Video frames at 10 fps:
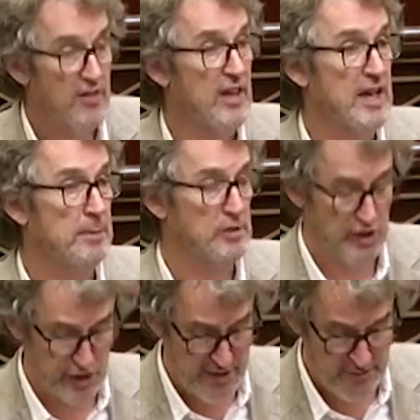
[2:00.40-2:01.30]

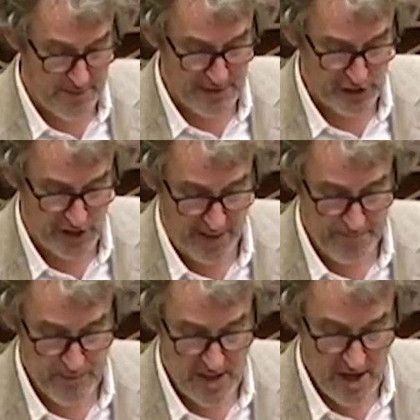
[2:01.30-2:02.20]
the Chief Commissioner
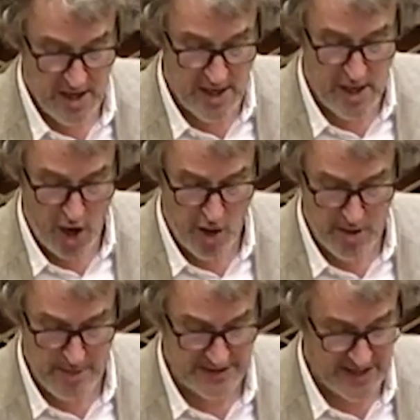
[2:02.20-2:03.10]
need
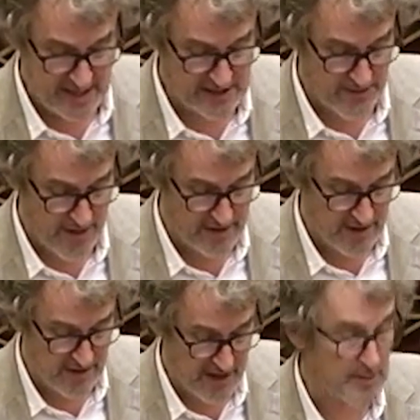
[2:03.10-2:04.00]
only be satisfied
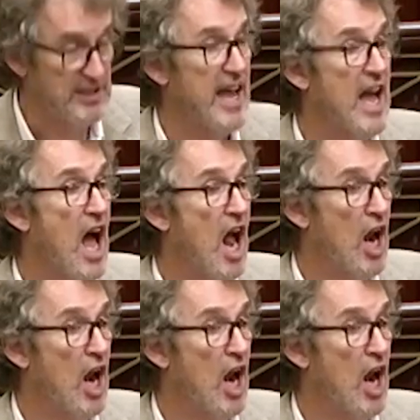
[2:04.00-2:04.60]
that there is a